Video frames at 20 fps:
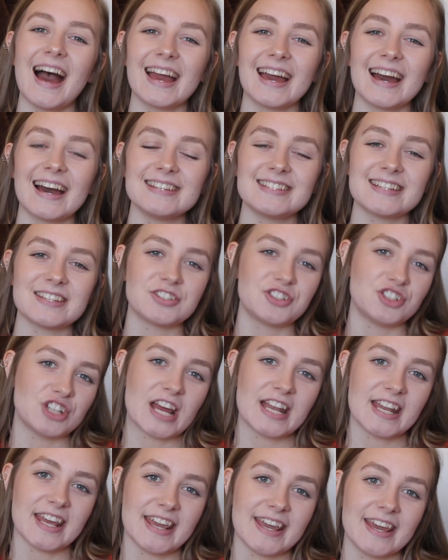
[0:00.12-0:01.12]
Hi guys, it's
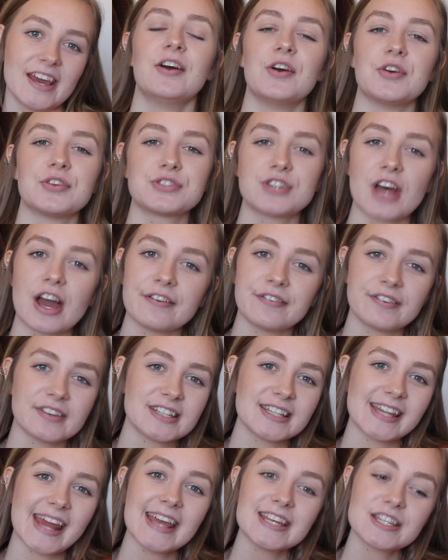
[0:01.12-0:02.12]
Jenny. So for
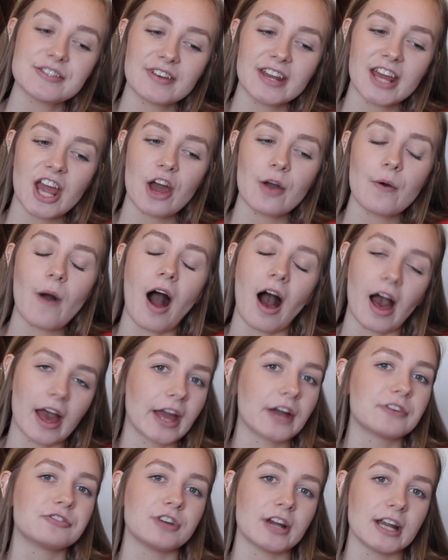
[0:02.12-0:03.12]
today's video,
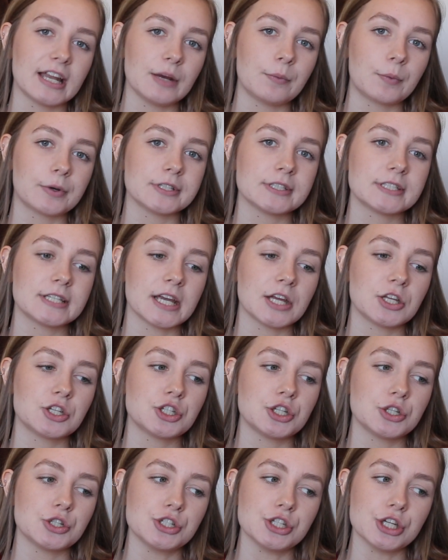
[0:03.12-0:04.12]
I really
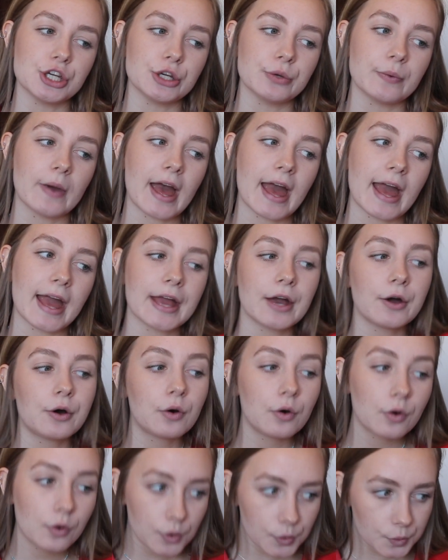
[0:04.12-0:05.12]
wanted to do a
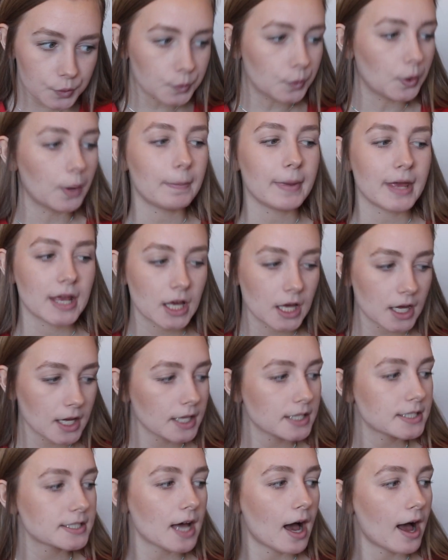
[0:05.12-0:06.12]
haul
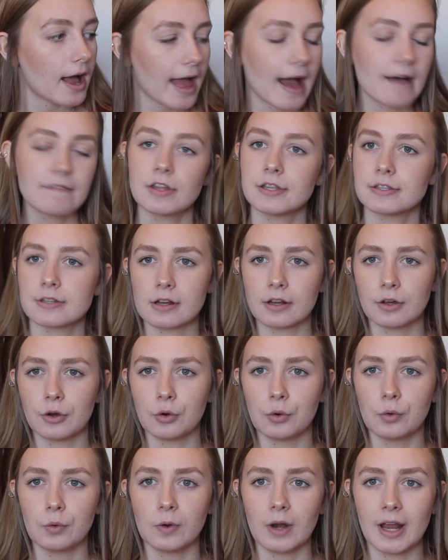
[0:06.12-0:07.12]
because I haven't done a
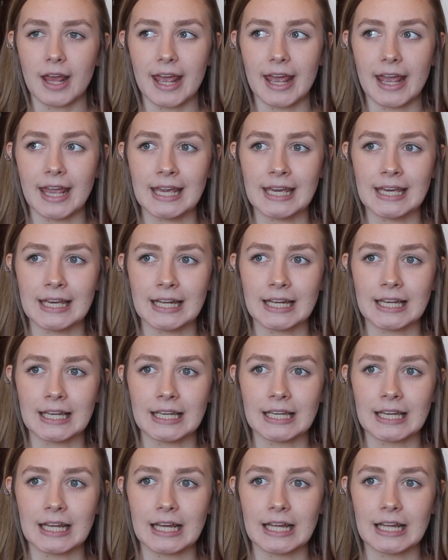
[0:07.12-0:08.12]
haul
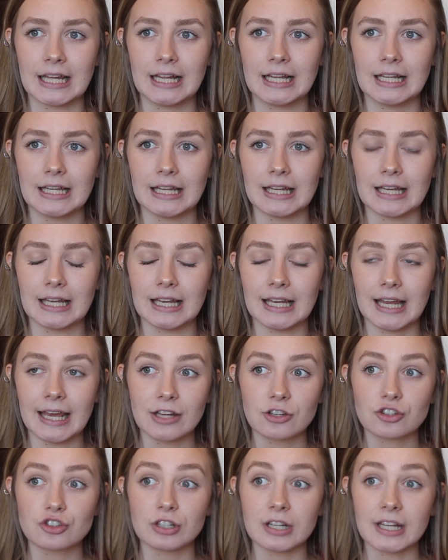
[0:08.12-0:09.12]
in
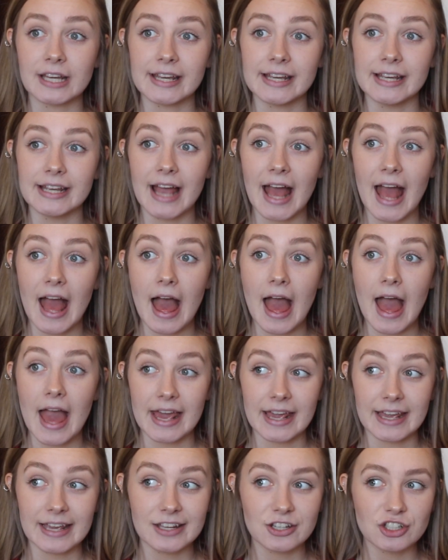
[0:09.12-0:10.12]
literally
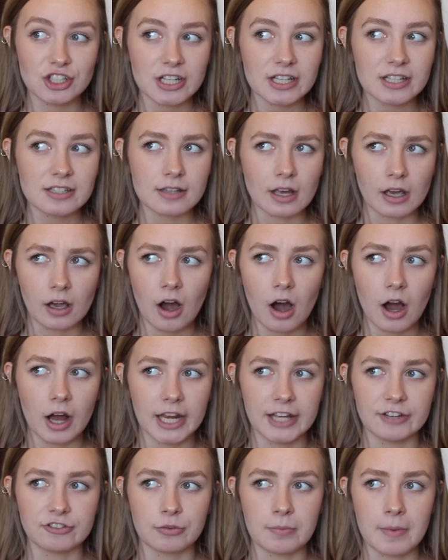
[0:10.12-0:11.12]
ages. I
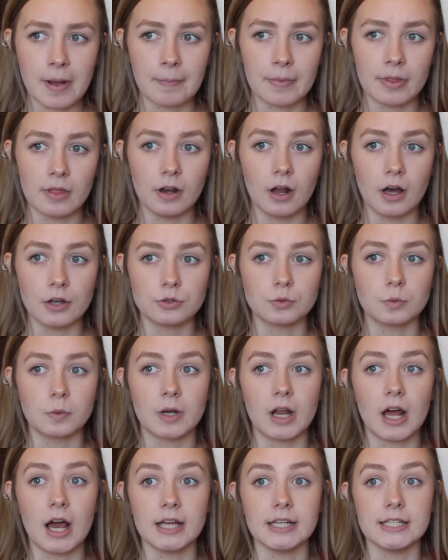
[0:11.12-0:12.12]
can't even remember the last
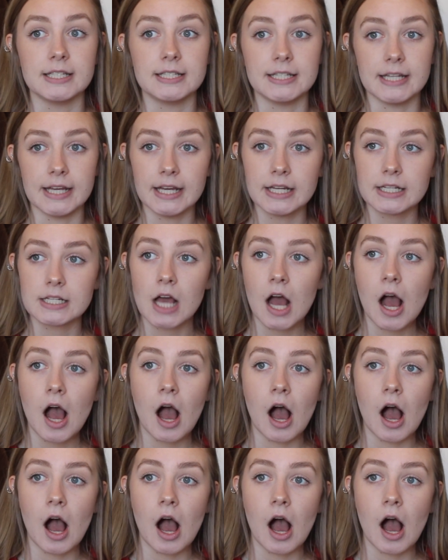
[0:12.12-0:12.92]
one that I did.